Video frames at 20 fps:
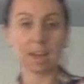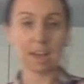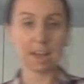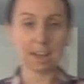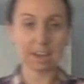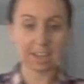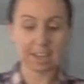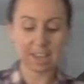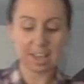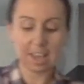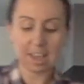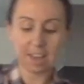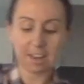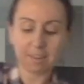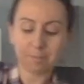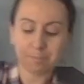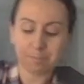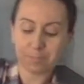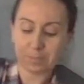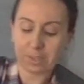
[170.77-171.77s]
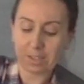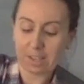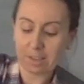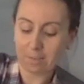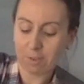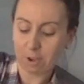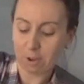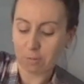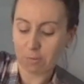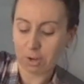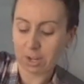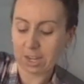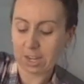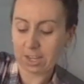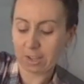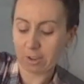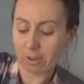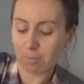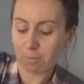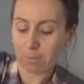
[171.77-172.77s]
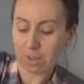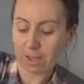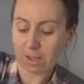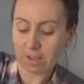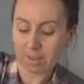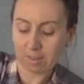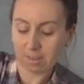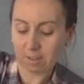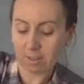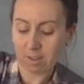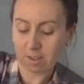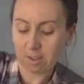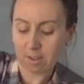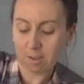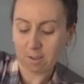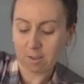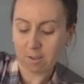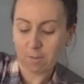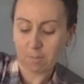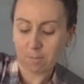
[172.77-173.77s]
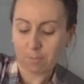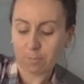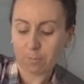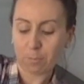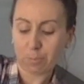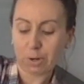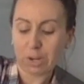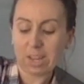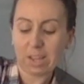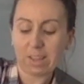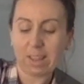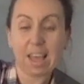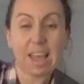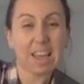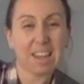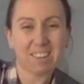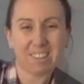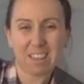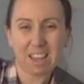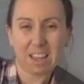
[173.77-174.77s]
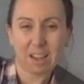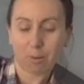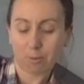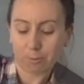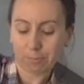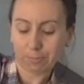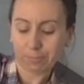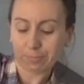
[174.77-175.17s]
And again, give it a really good mix. Break that egg down.